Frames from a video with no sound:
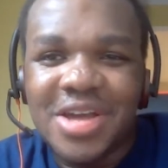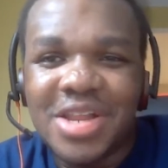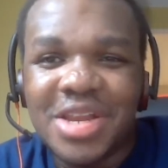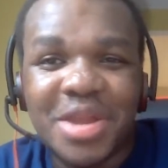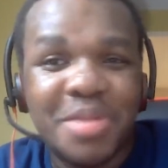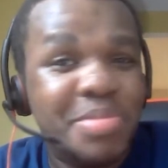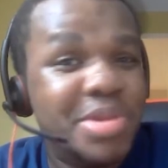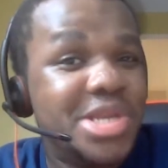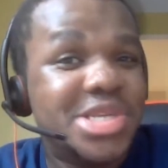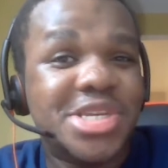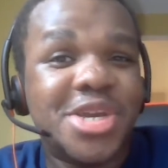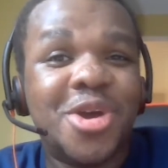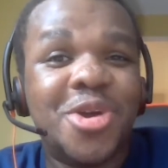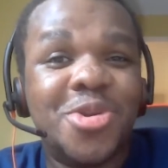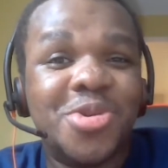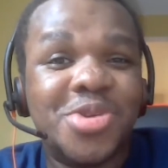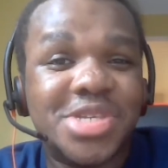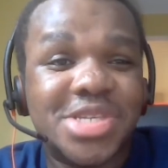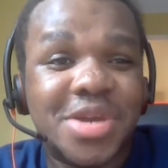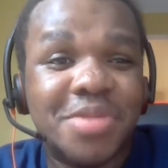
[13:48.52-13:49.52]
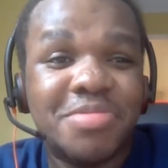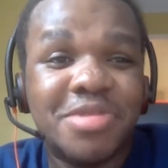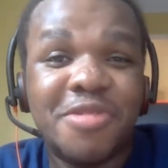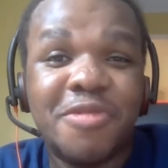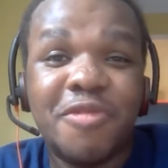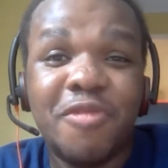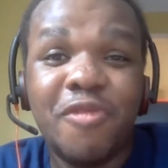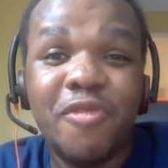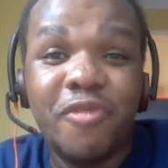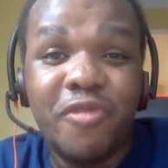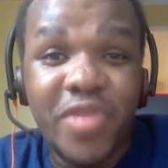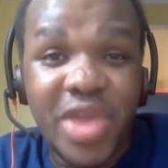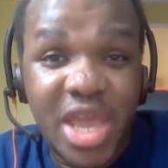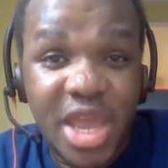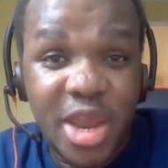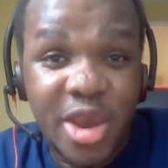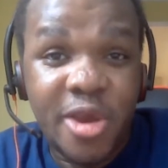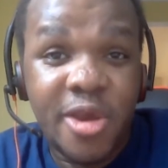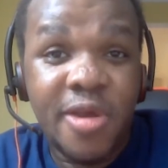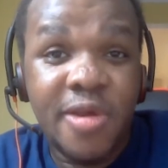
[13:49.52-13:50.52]
Let me tell you something.
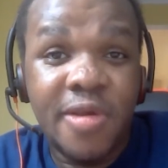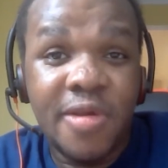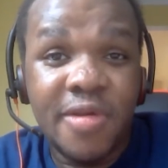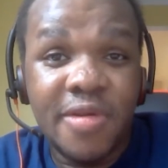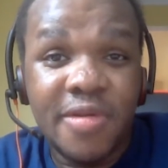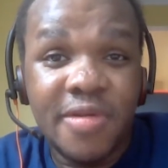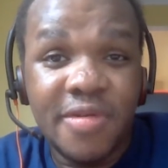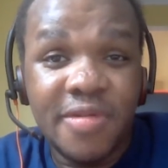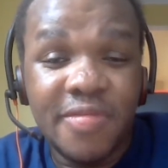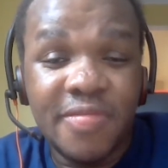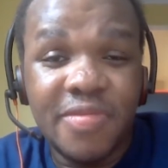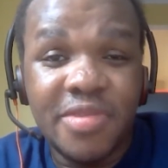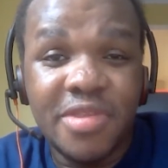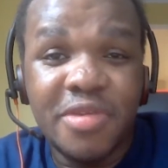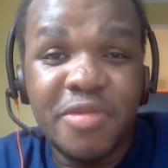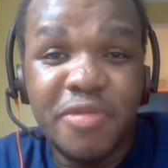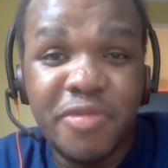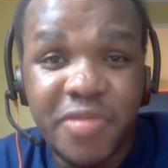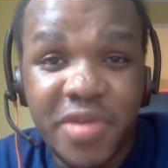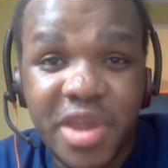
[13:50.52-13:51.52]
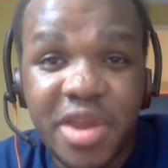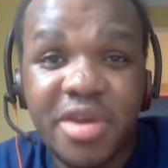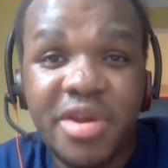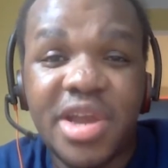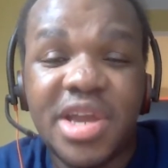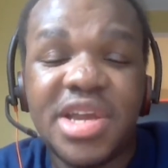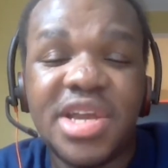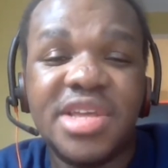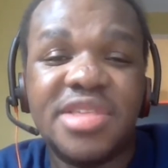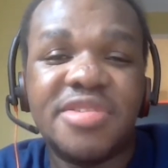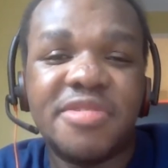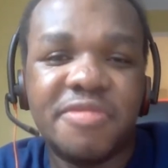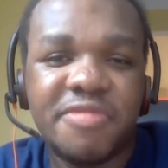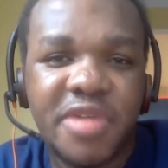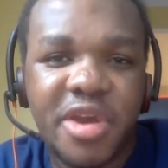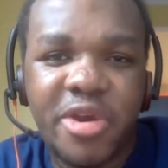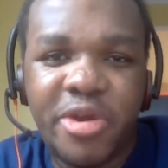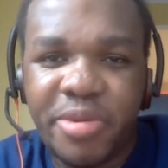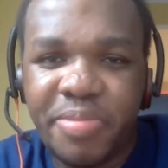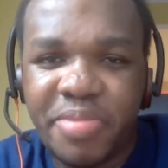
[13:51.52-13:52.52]
Fear is a
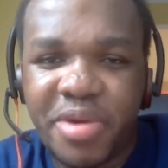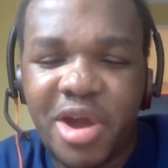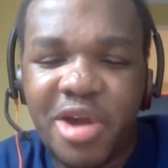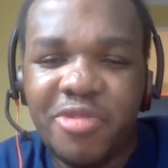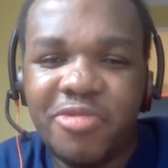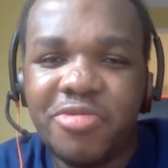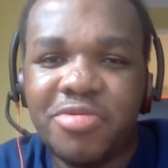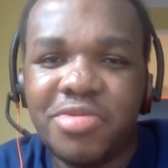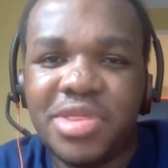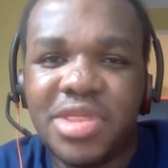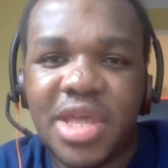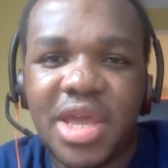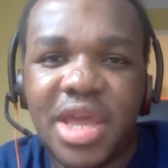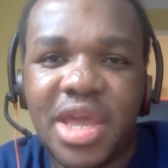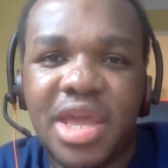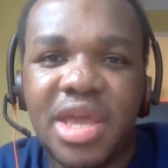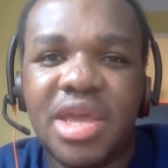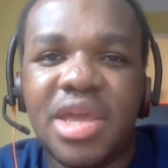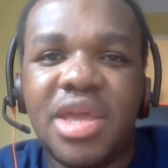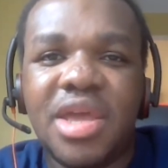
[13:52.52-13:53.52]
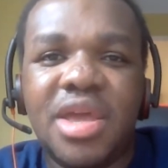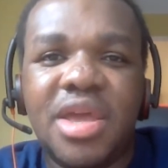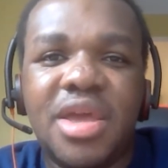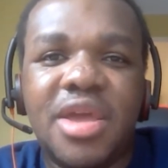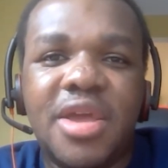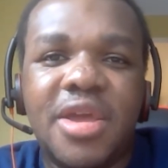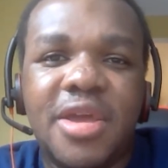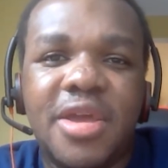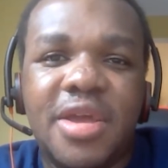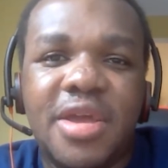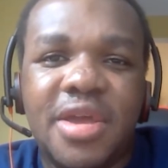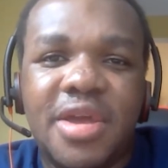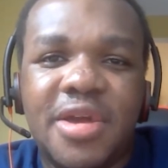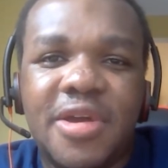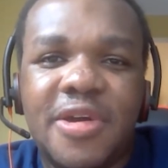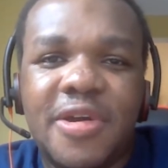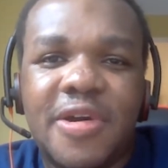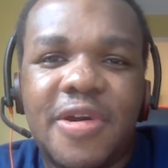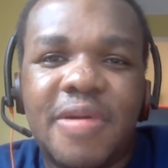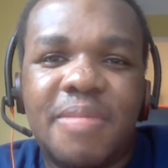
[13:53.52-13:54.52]
very powerful thing.
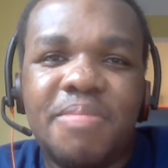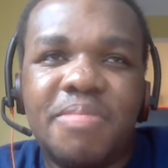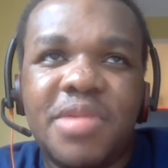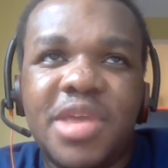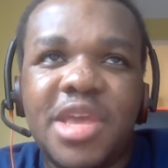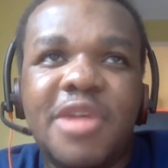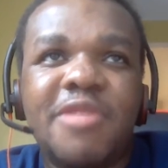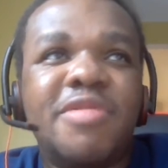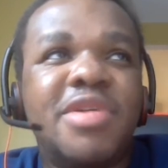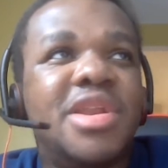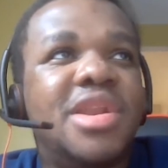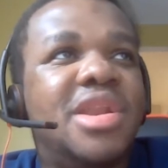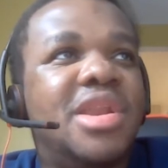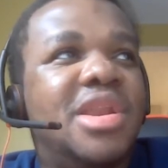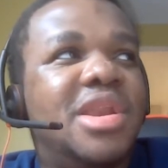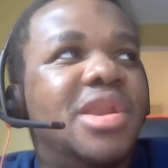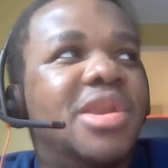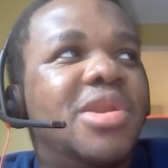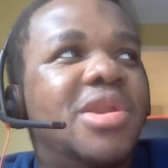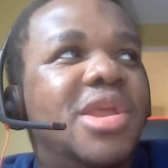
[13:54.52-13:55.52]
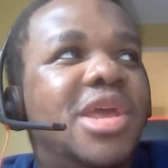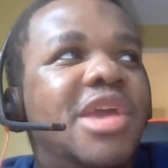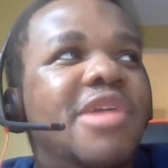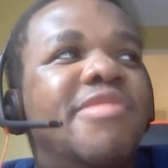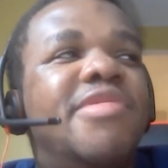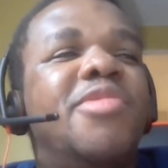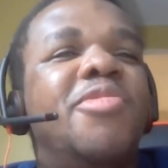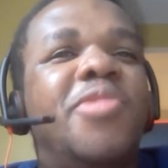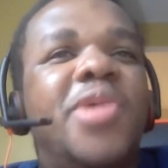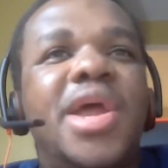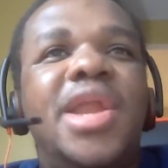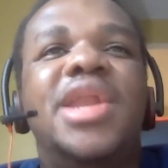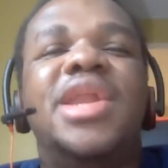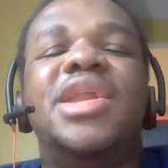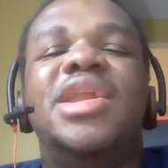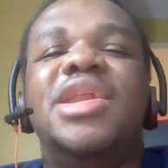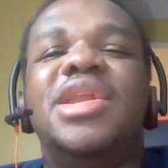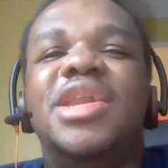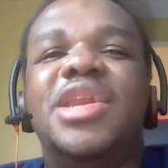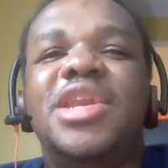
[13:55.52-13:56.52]
Even when
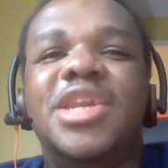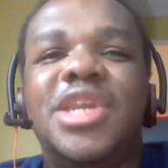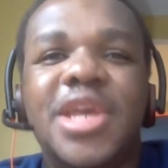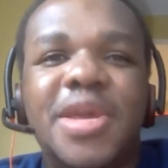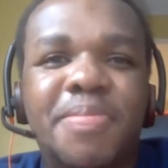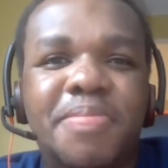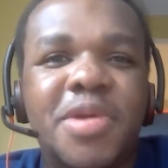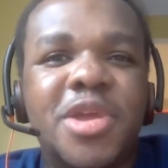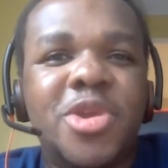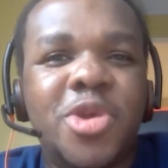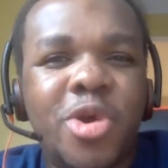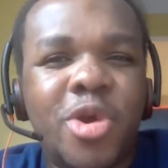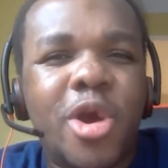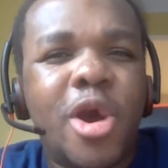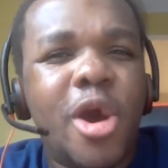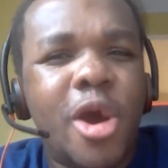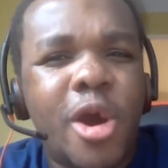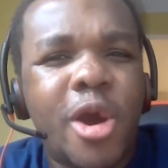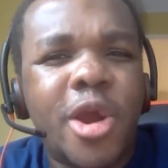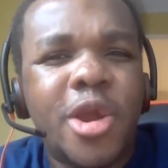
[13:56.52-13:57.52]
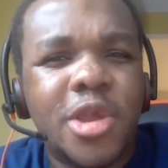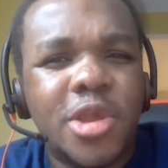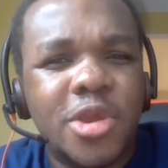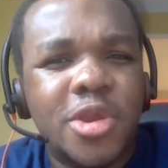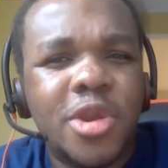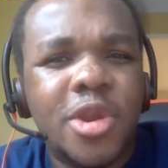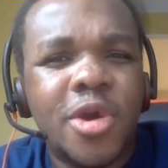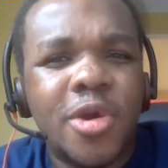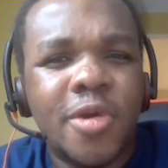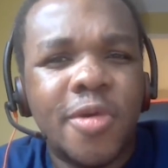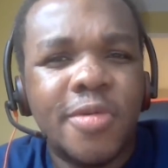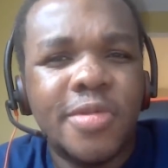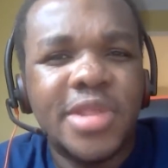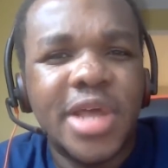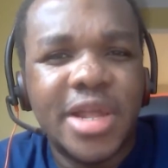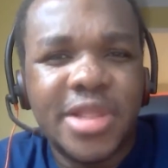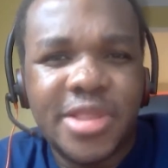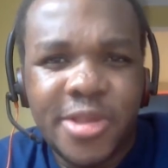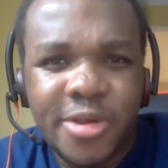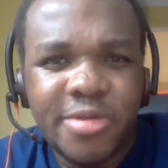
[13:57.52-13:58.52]
deep in your heart you know
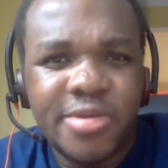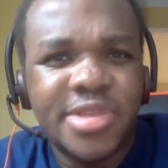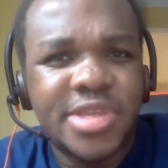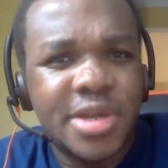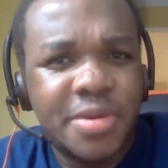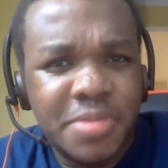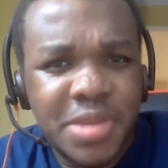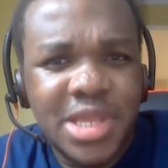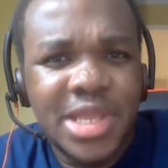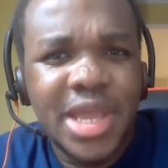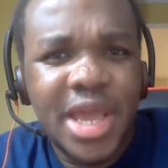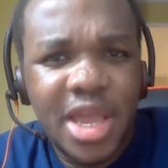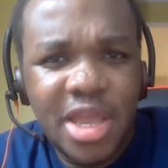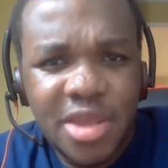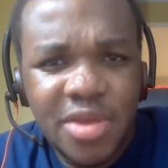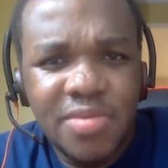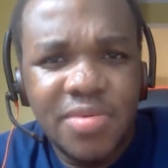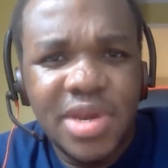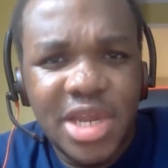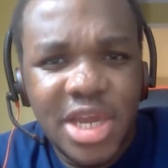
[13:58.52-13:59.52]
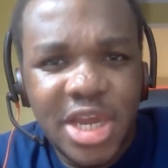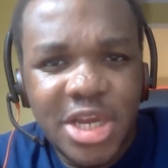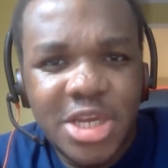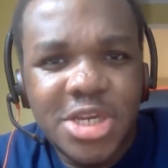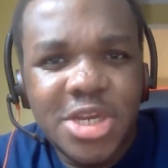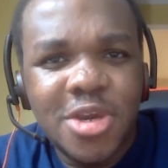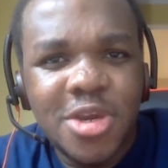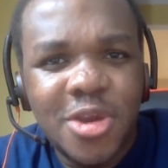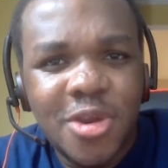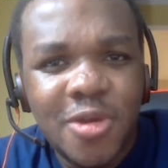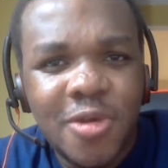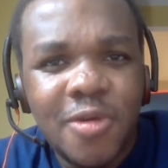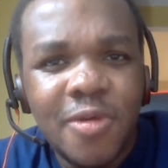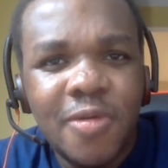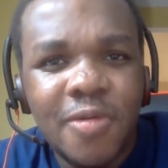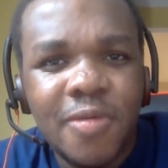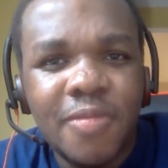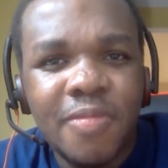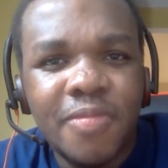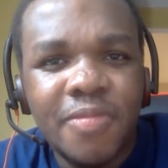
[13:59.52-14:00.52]
that there's something that you need to
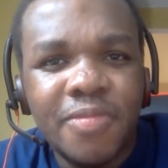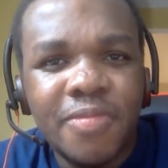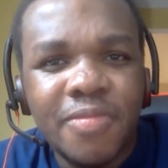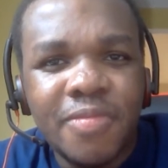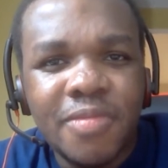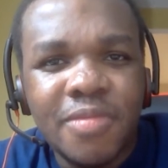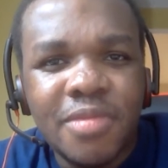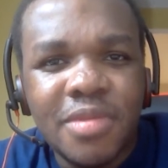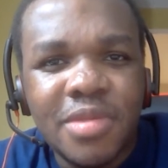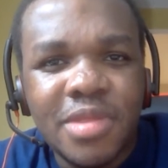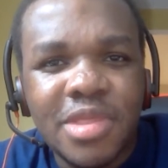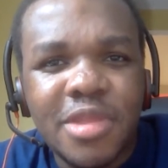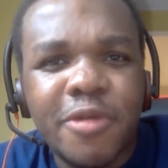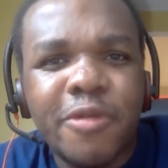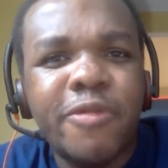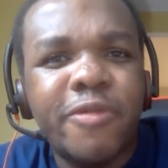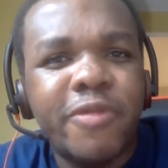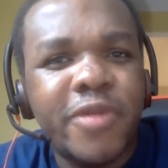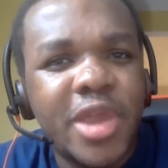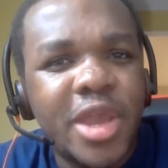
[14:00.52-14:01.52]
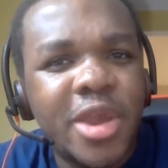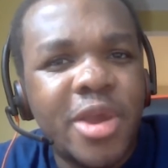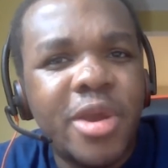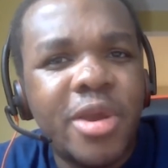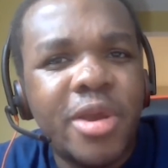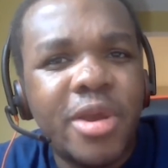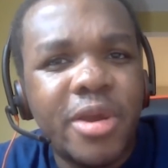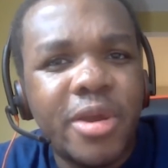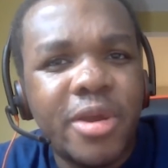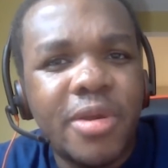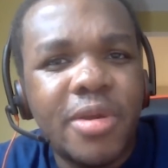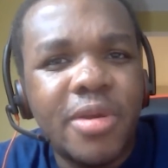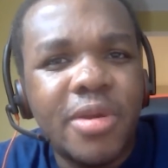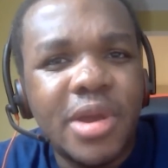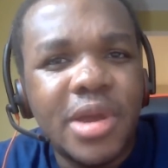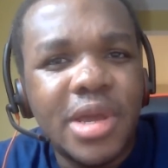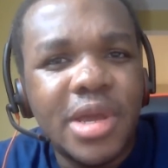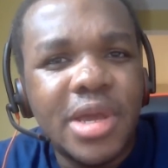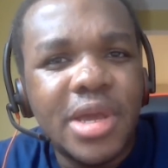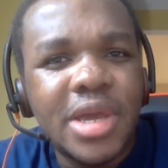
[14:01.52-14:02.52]
do, the fear
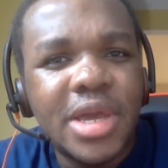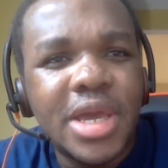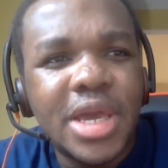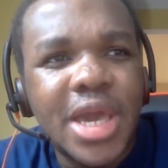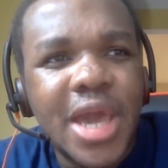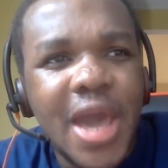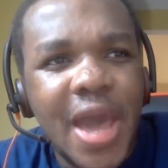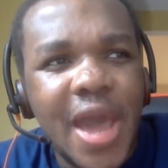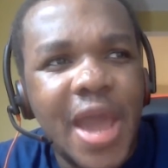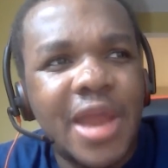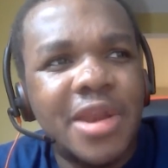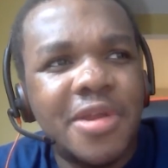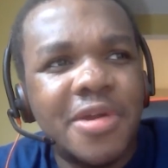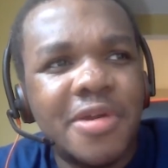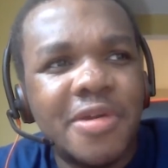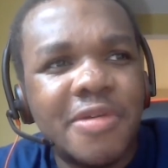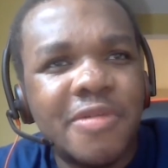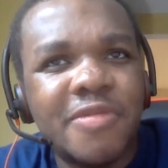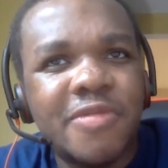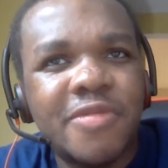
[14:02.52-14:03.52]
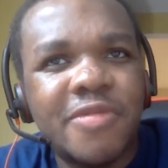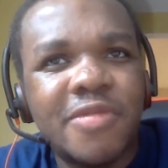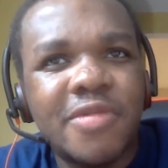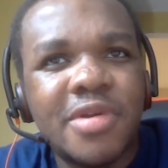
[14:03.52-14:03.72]
kind of